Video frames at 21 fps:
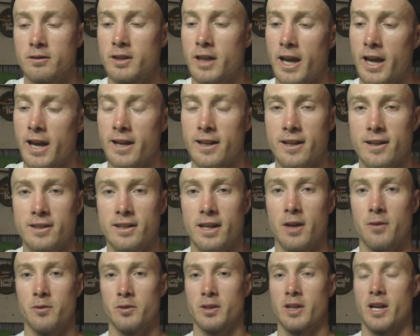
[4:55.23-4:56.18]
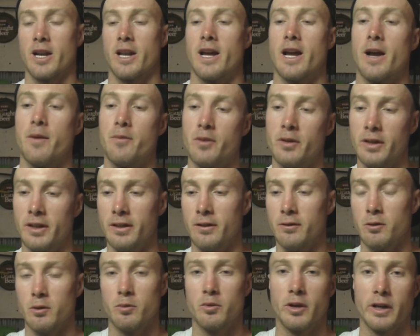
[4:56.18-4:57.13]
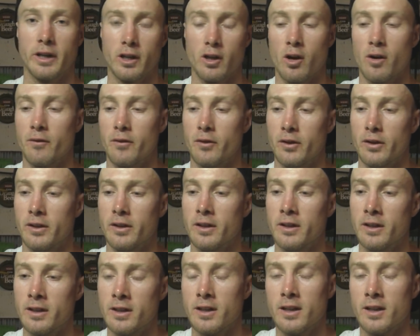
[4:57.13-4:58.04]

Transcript: keen that something was going to happen, and we were pretty confident.